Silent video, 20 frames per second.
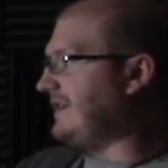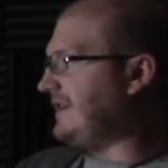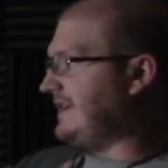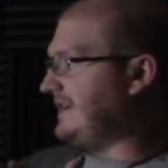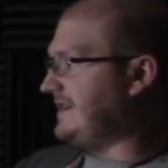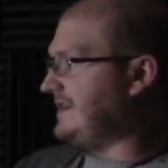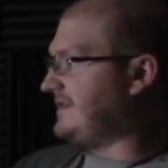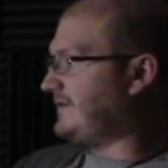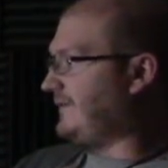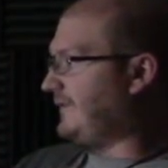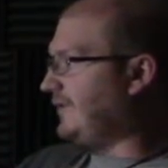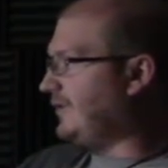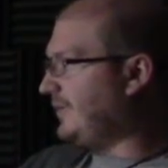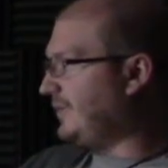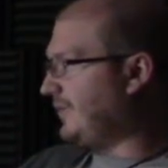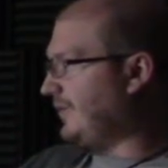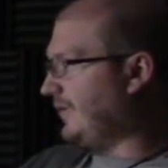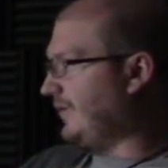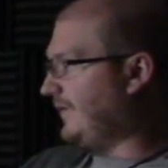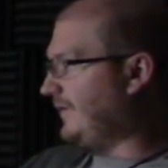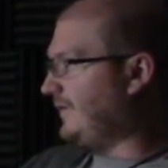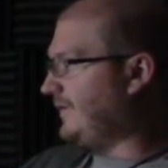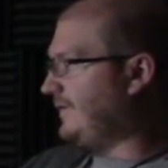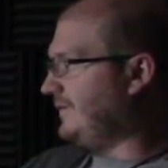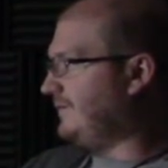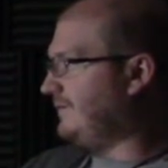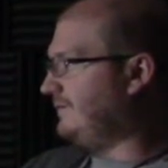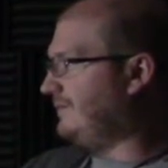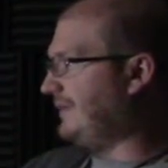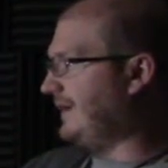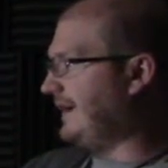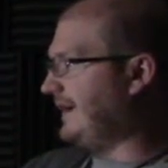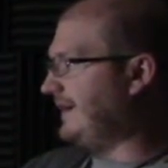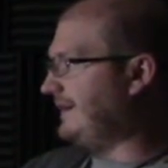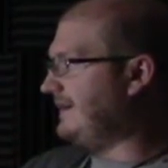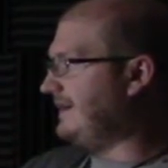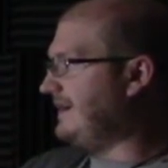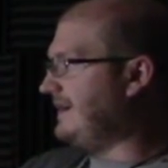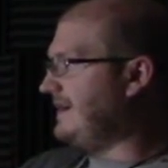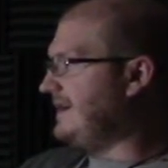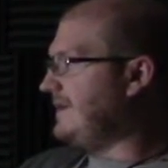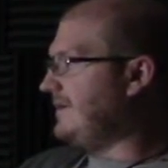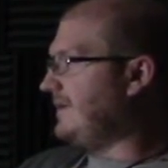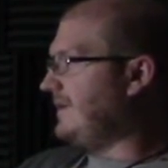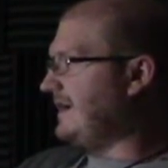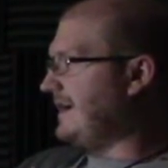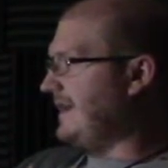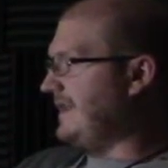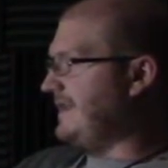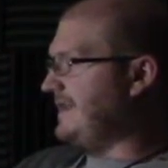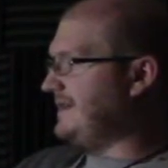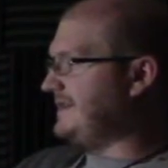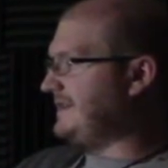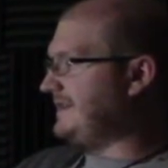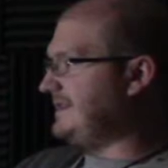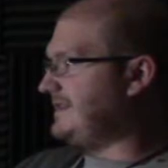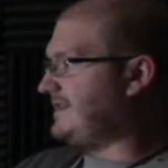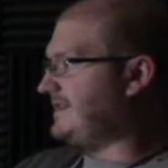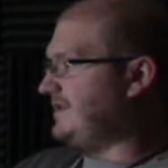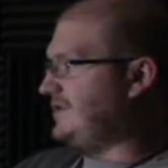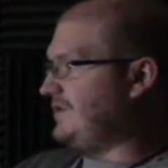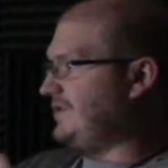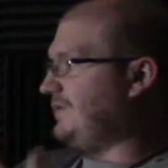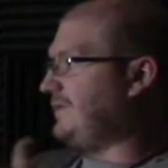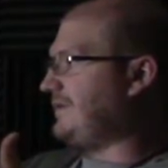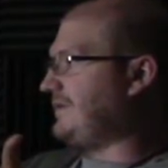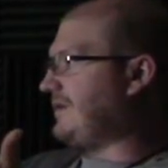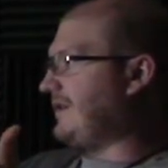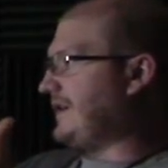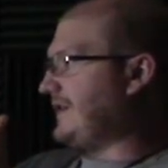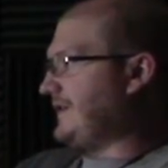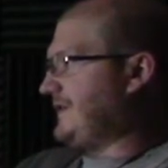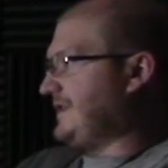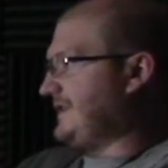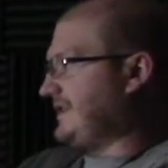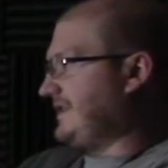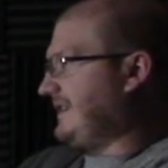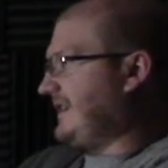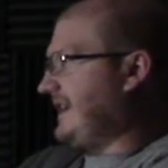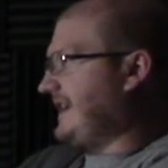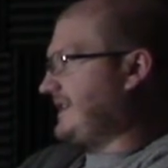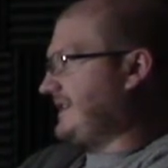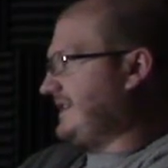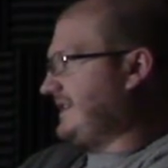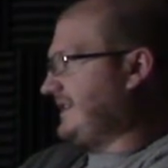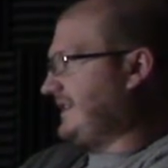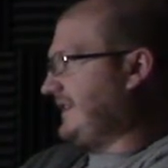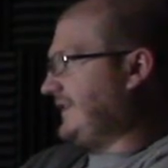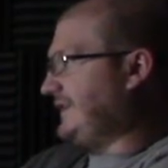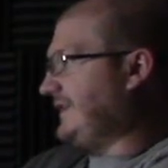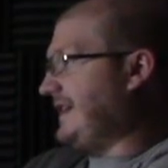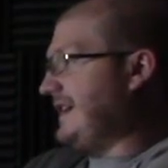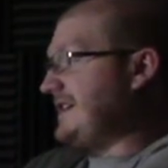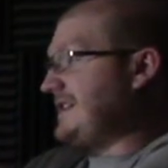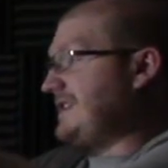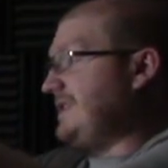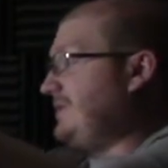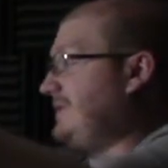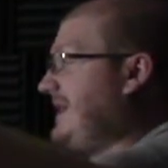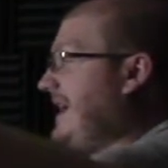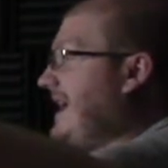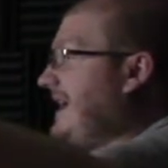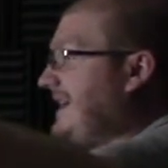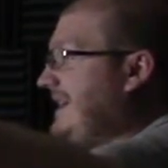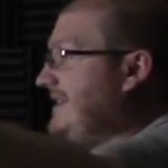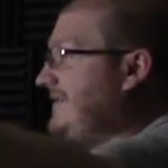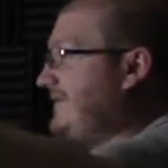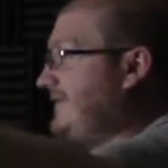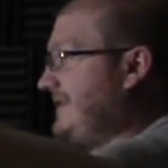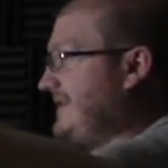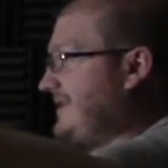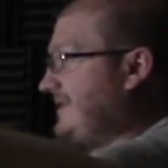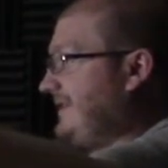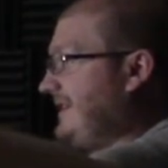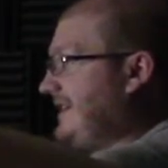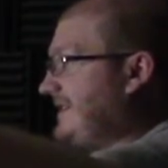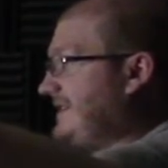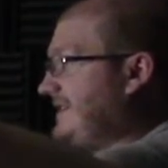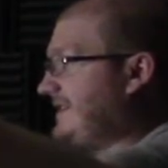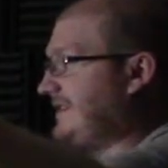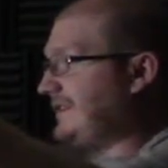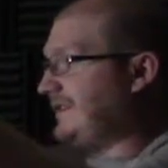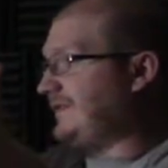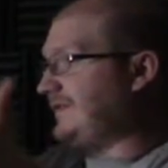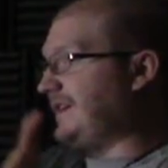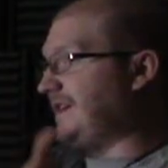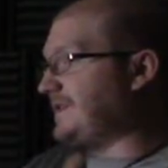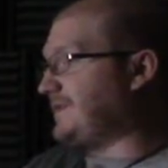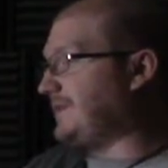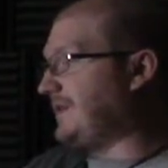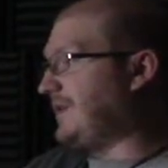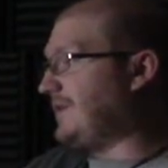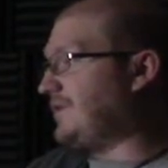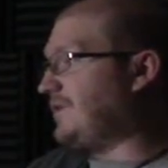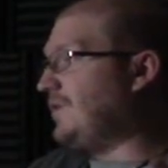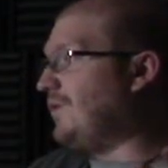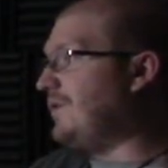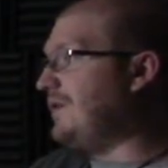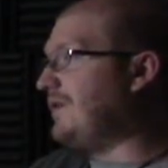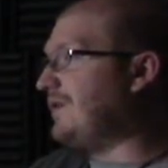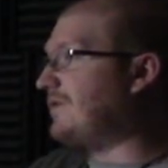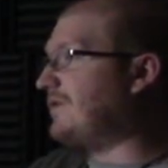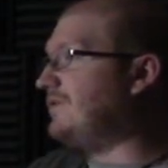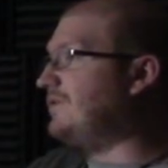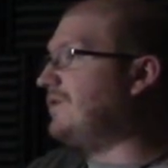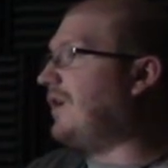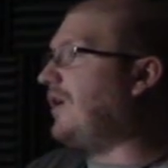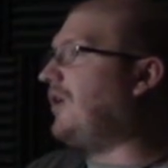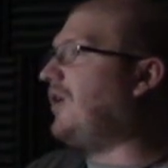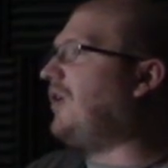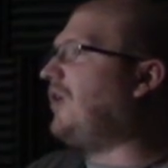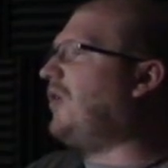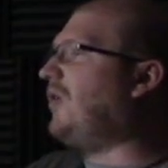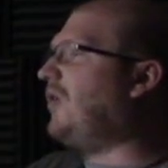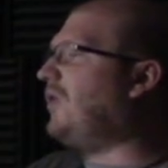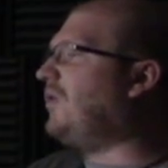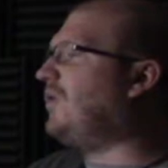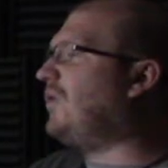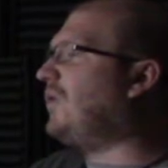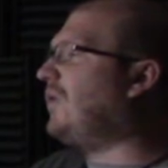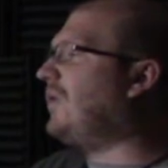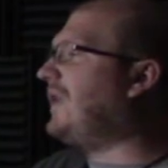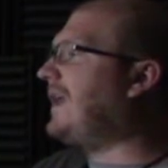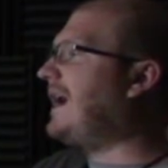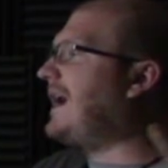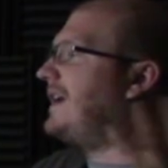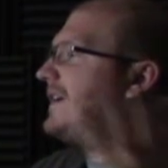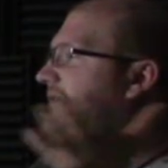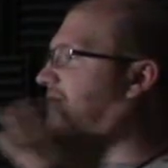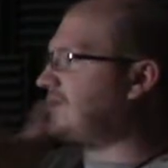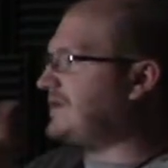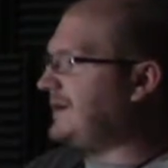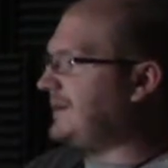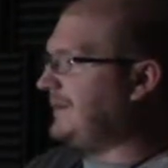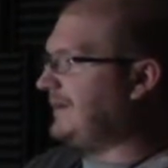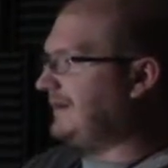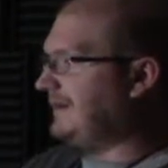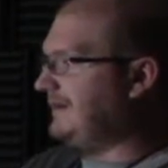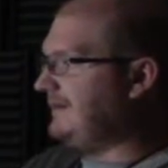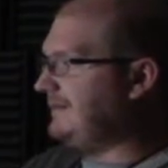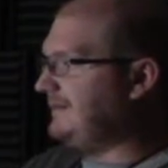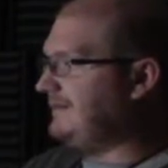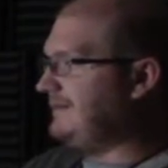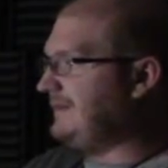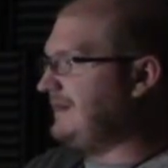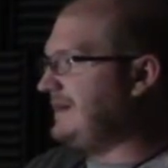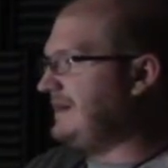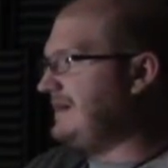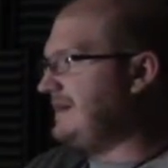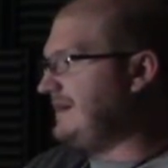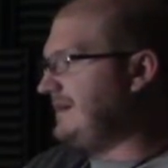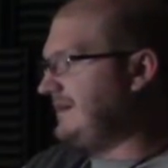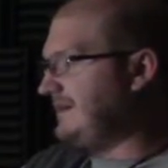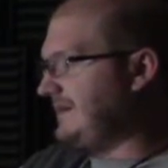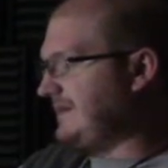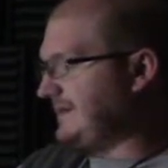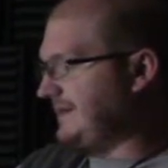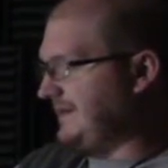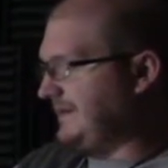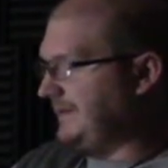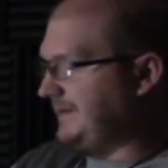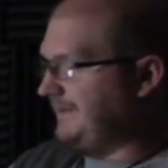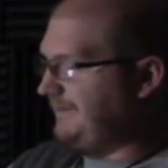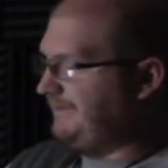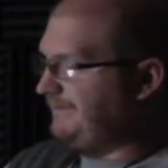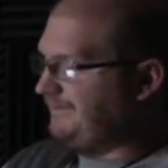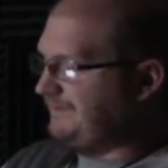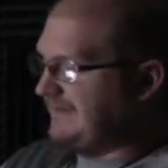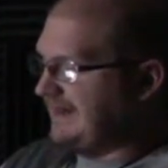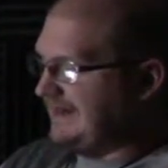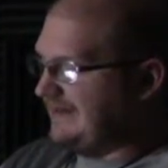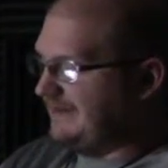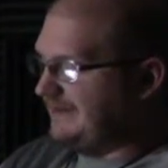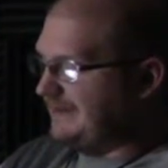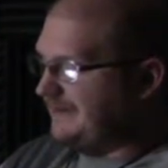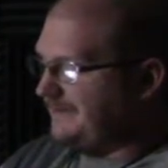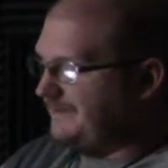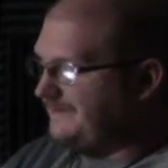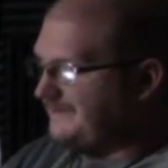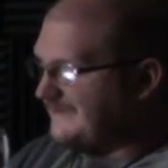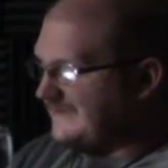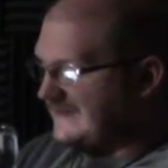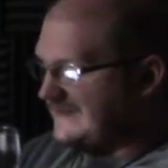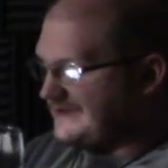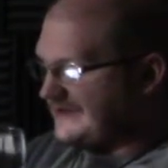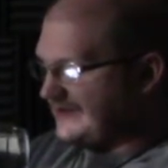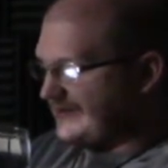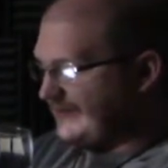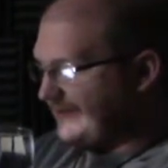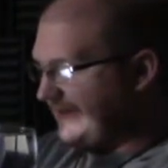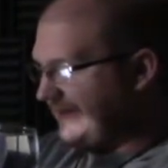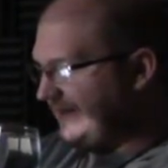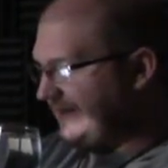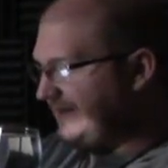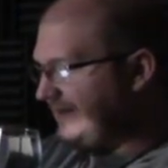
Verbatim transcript: is foolproof but mm-hmm. in this instance you require physical access to the device you can't get physical access to the device without going through a whole lot of trouble so i don't know that's just me